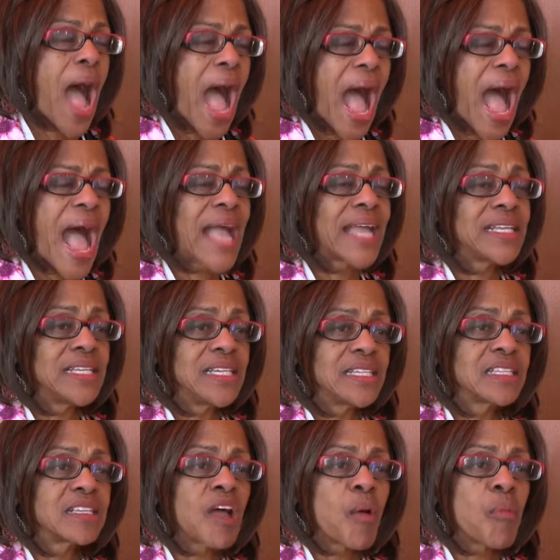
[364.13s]
I
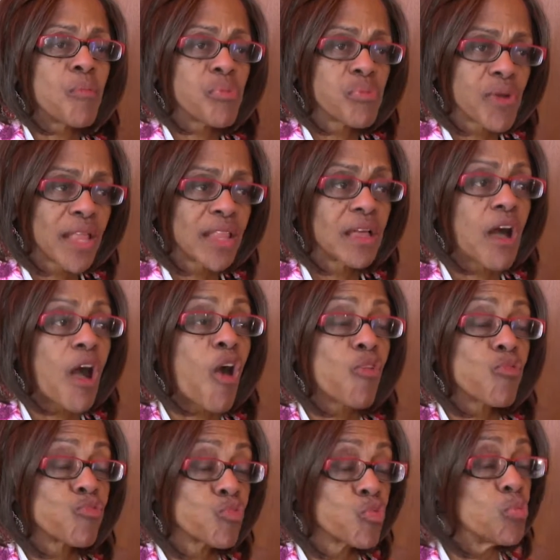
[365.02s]
need an umbrella,
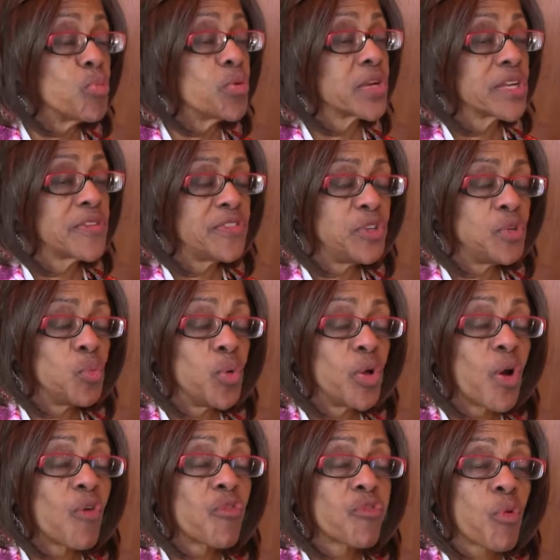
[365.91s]
a rubric, if you
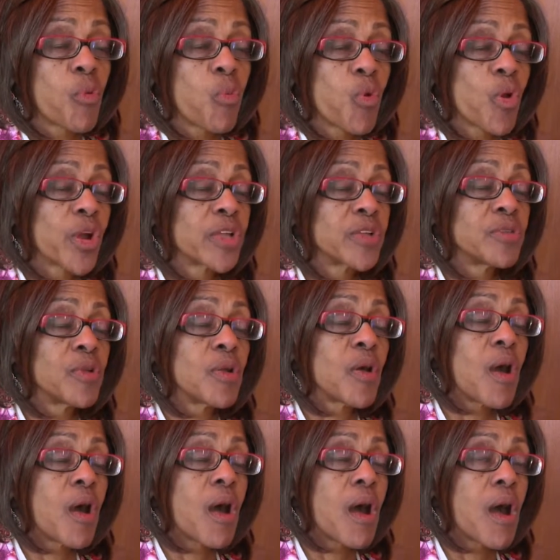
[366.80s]
will, for working
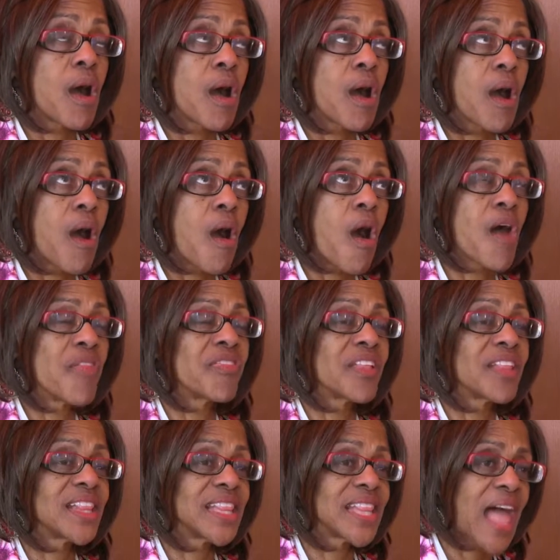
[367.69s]
on
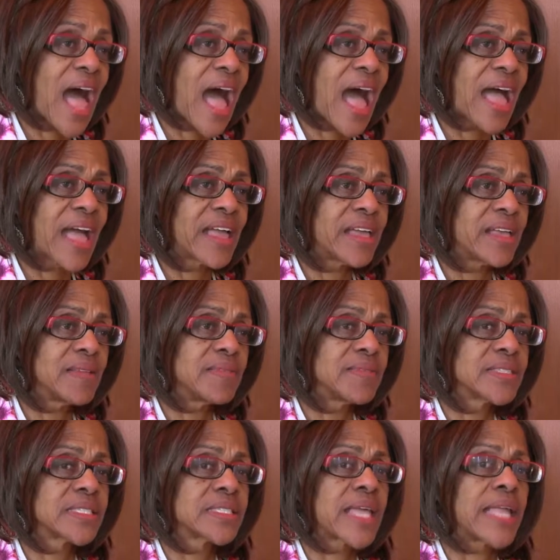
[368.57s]
the
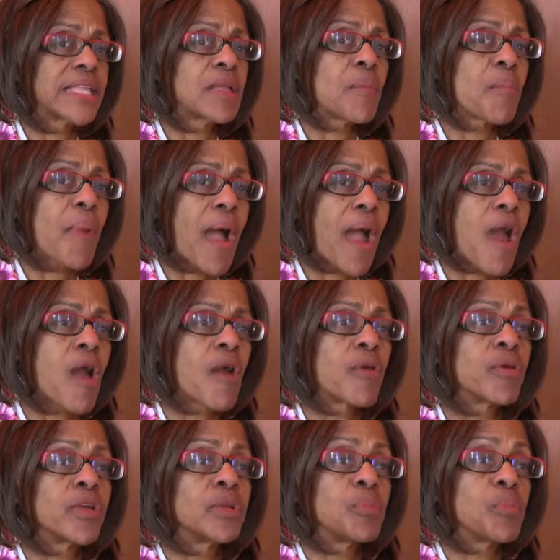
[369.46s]
lives and
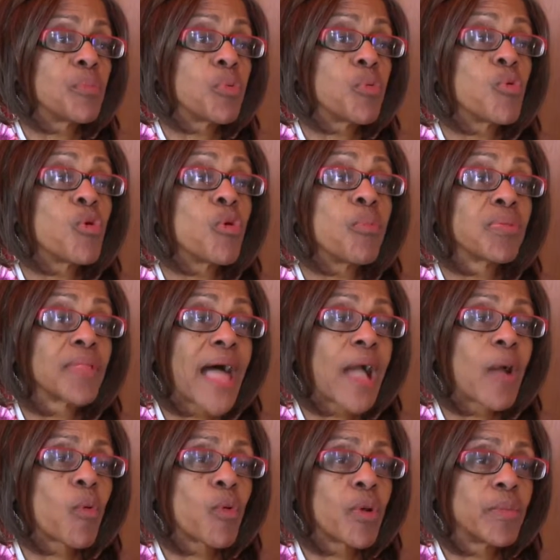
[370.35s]
empowering poor
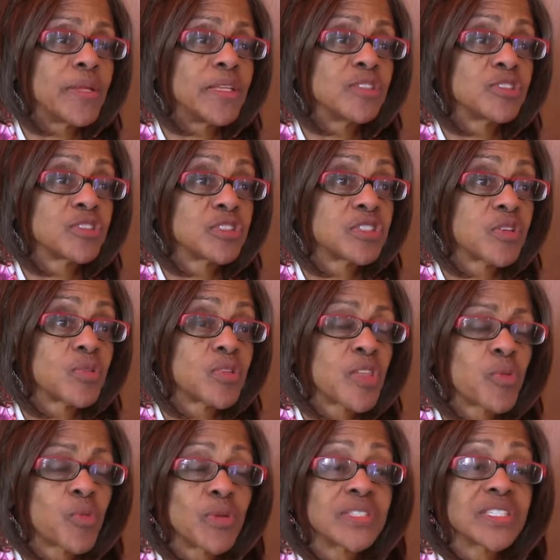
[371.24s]
Black women. So
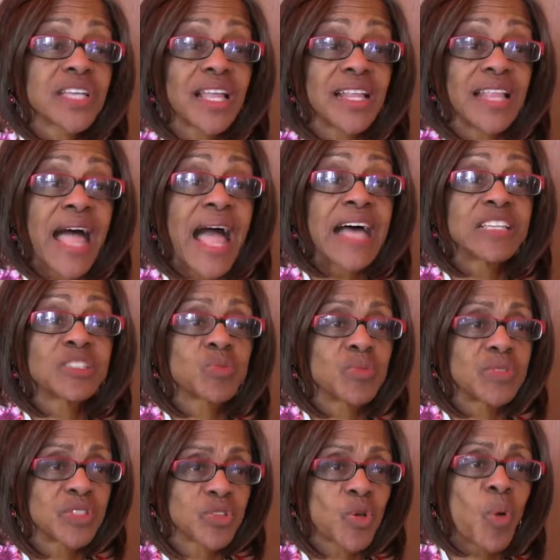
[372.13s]
in other words,
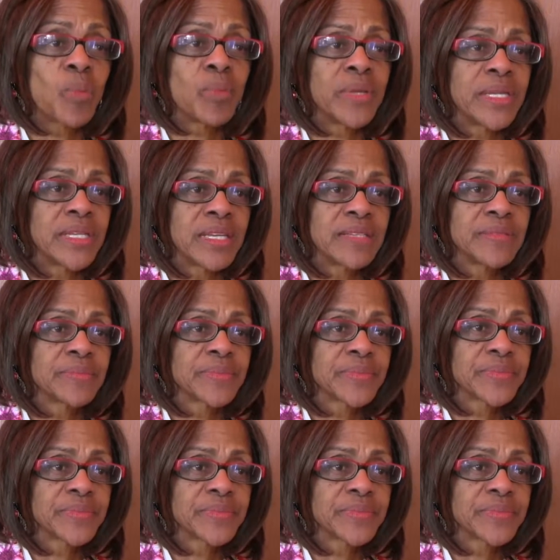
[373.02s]
class was omitted.